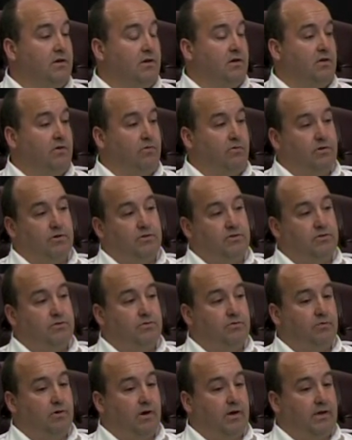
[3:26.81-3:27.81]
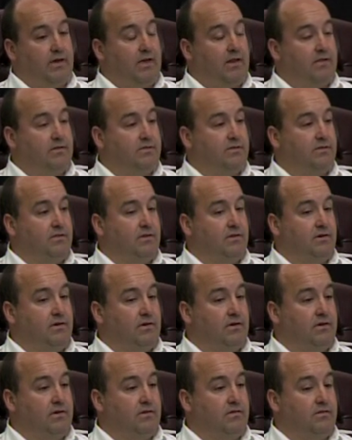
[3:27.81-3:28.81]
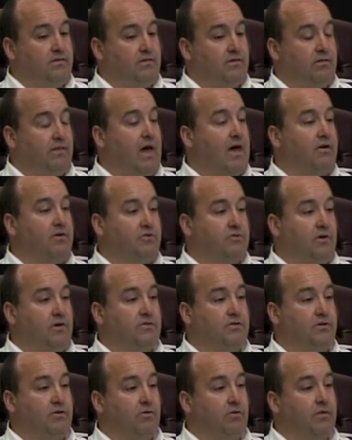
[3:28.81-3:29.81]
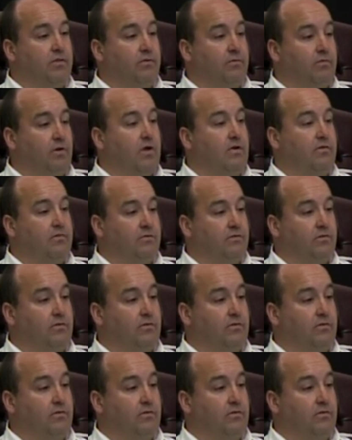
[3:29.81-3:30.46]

in order to get into the ladder truck to go on the run. So.